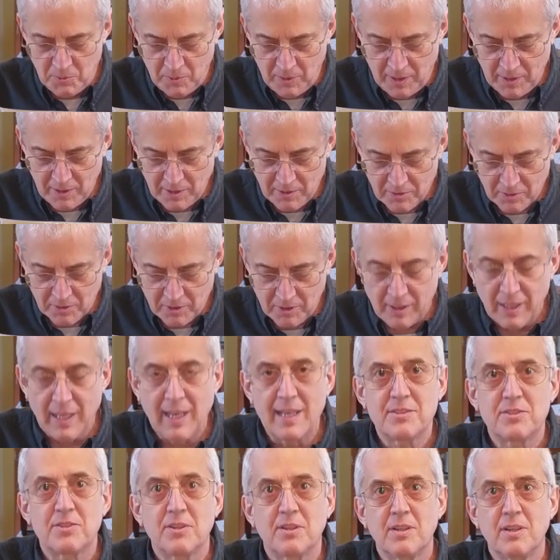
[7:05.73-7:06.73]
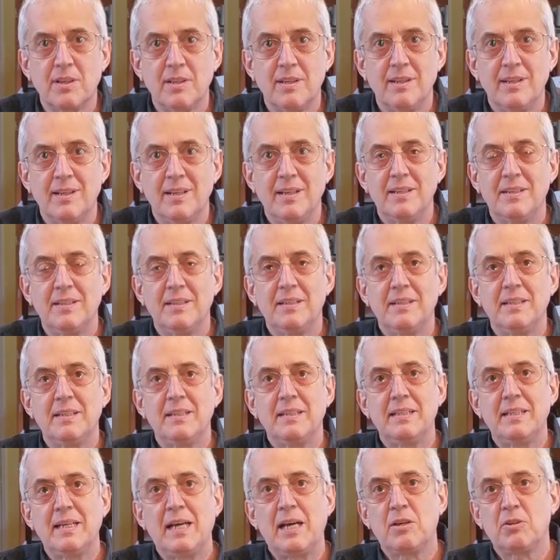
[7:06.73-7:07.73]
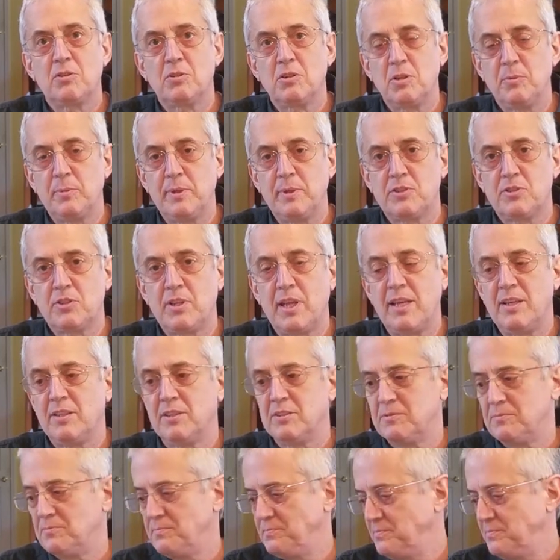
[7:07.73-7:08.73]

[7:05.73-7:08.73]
Another classic Outer Limits tale.